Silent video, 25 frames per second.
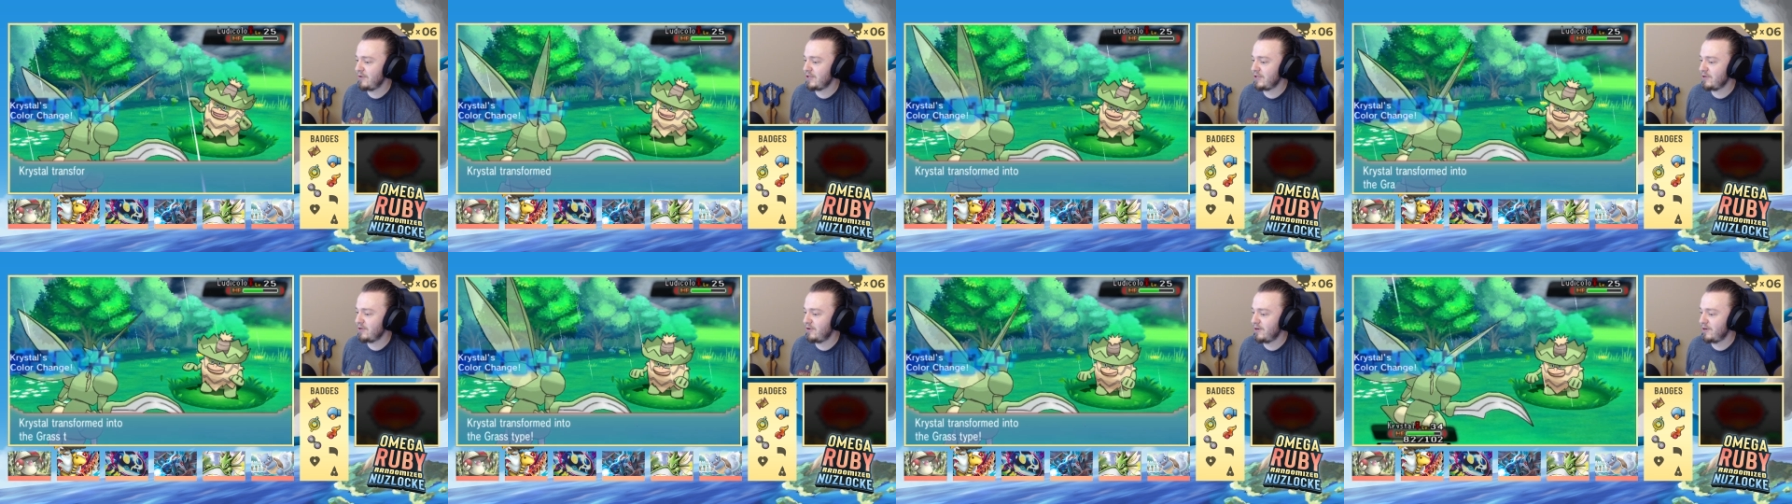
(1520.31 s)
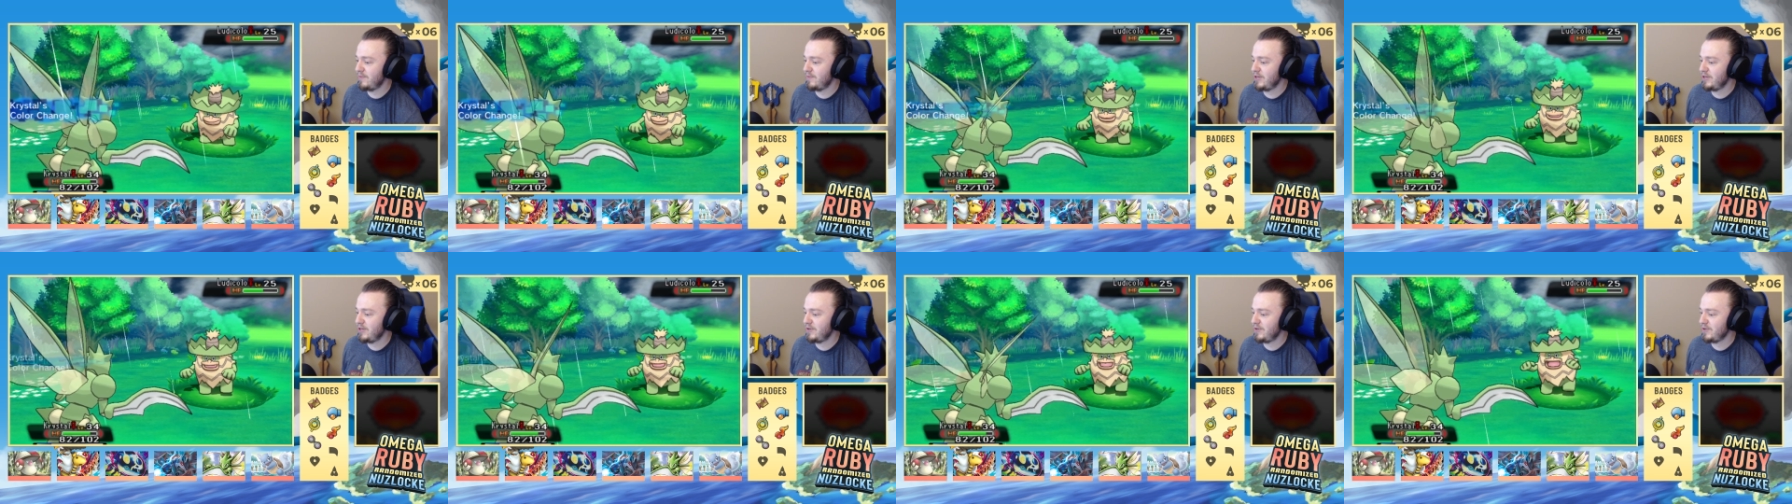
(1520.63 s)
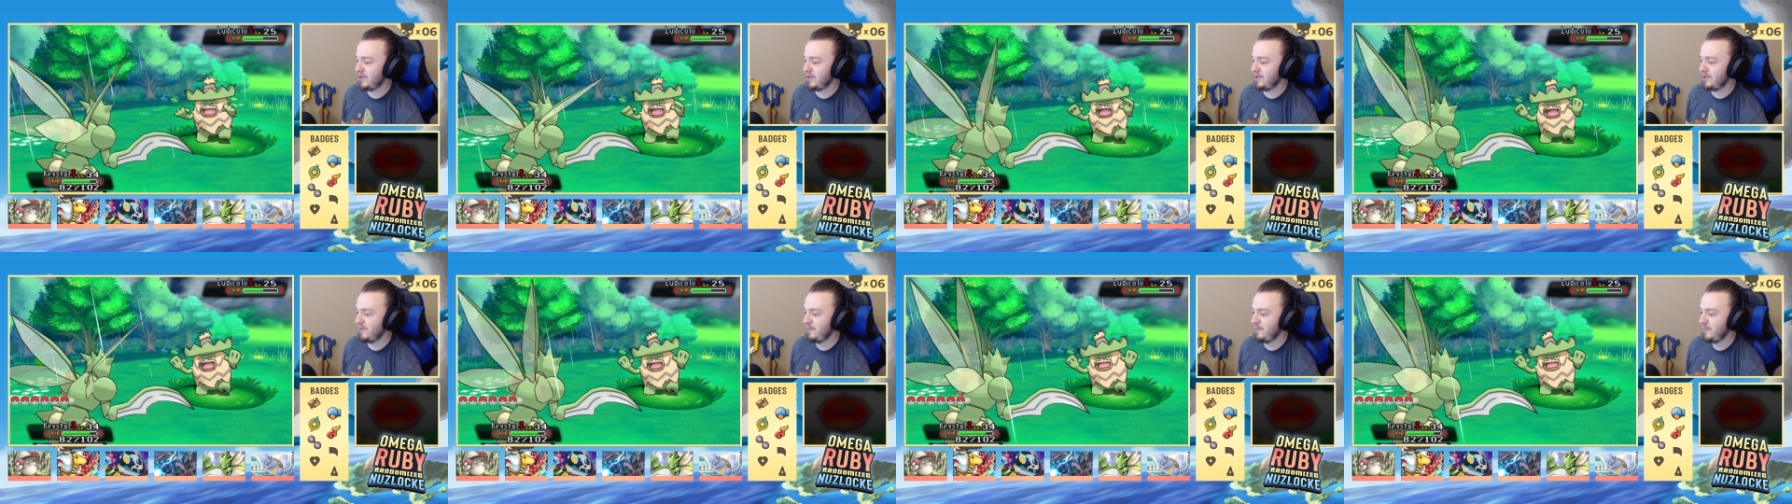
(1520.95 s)
You know what I'm going to
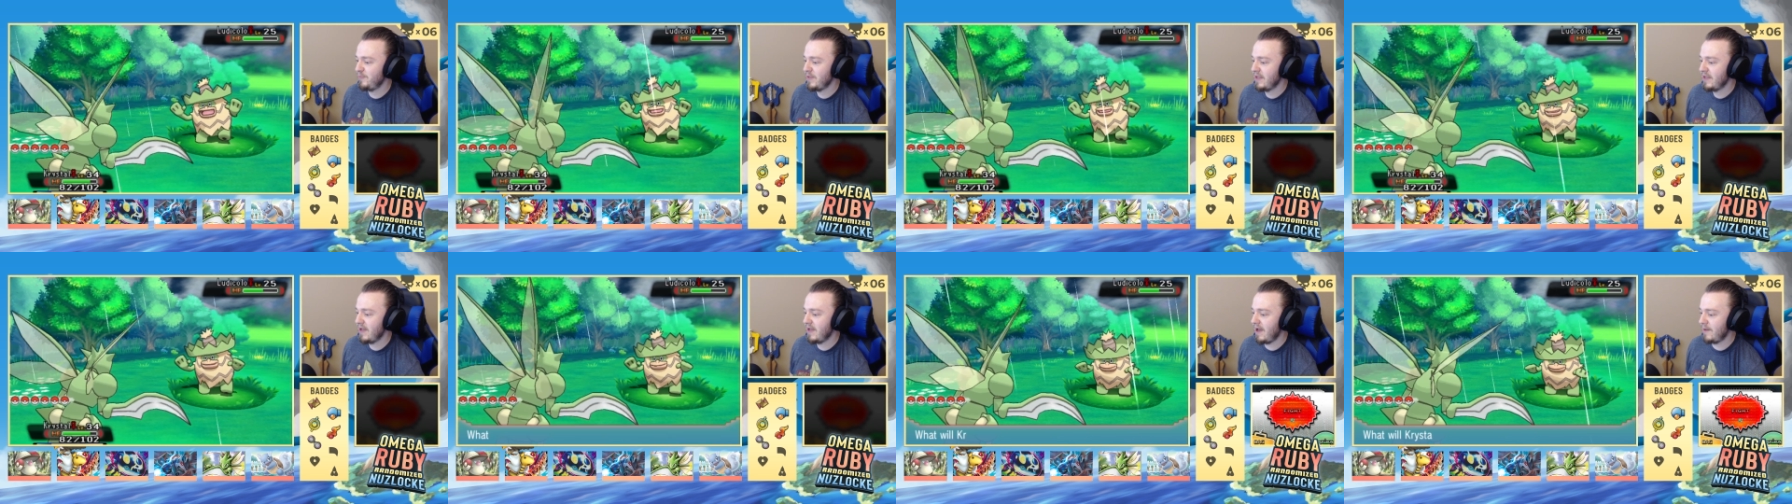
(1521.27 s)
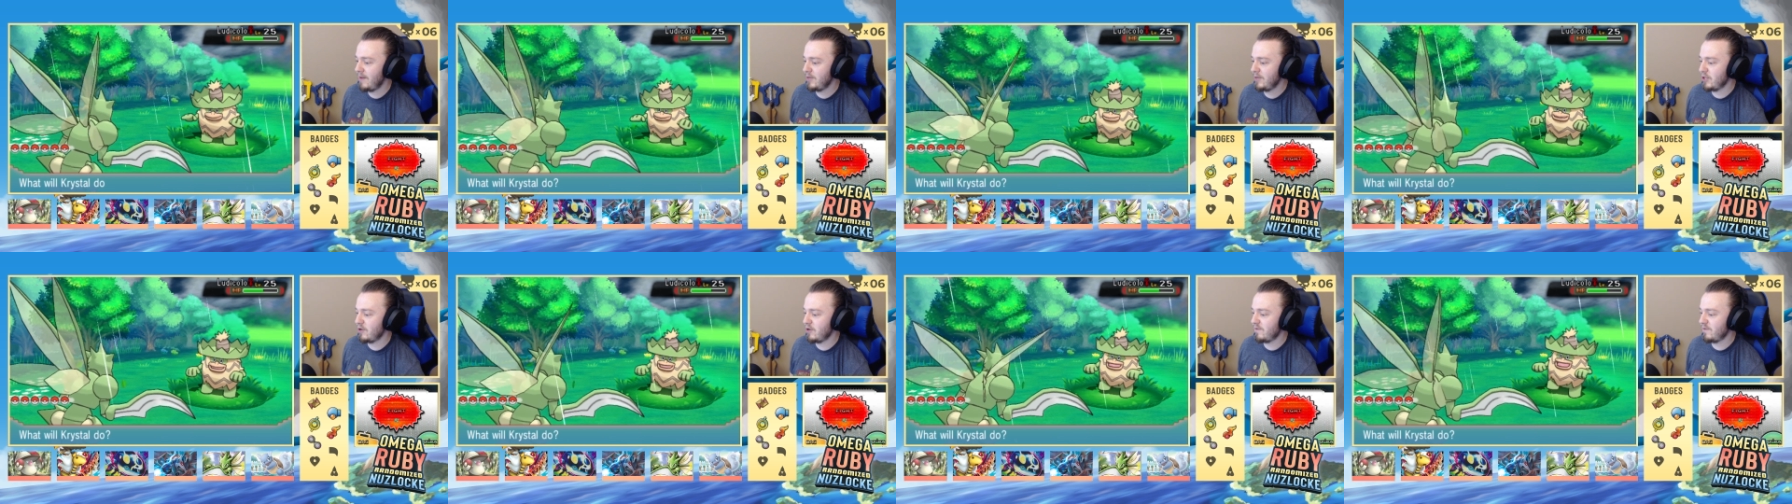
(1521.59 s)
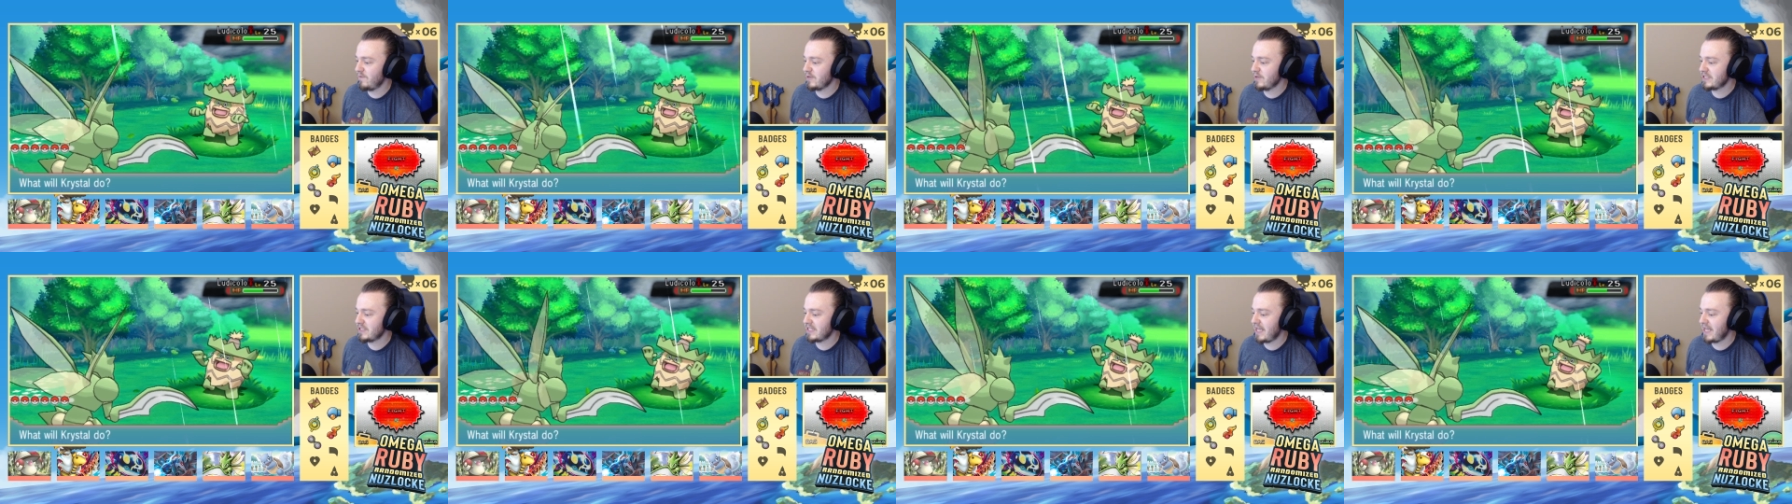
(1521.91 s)
do? I'm going to go
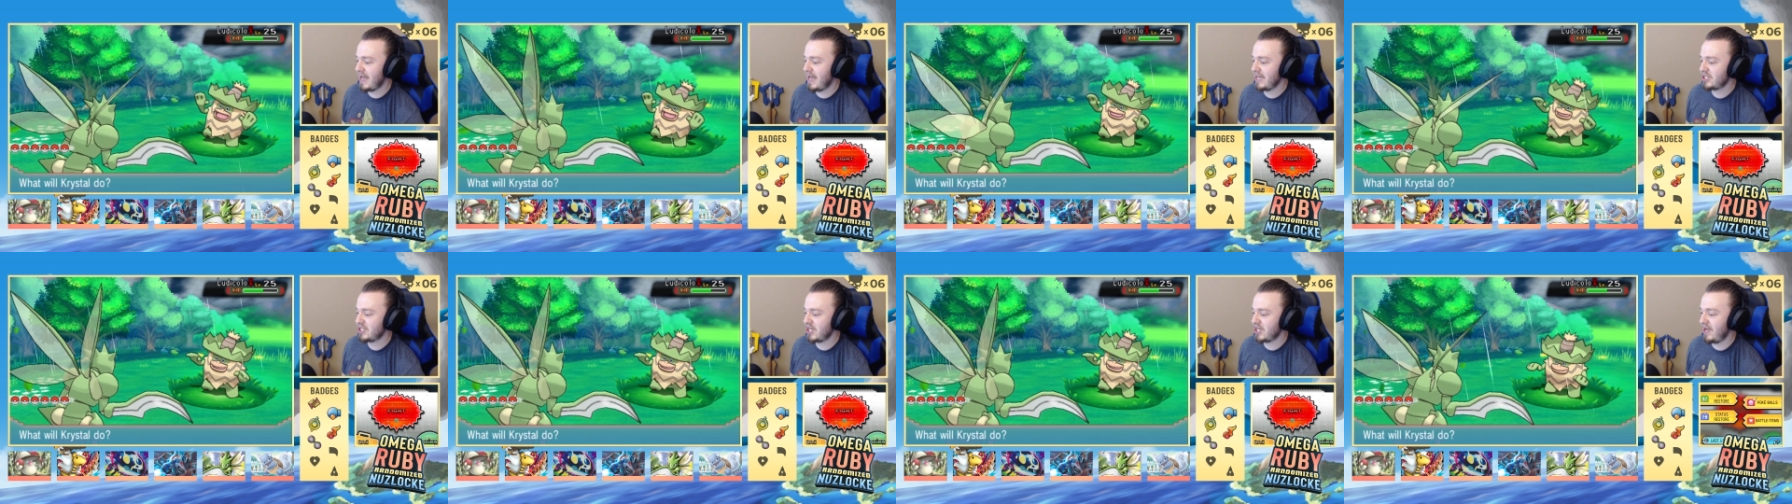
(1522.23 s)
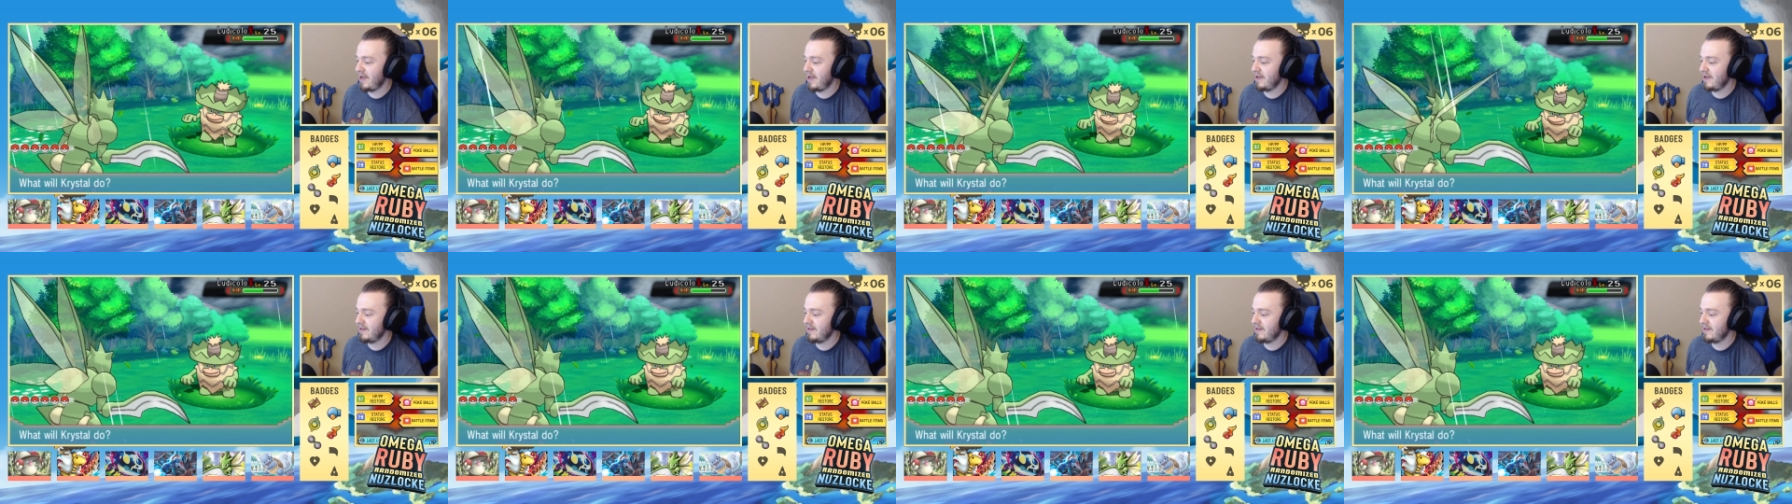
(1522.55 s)
for a Slash.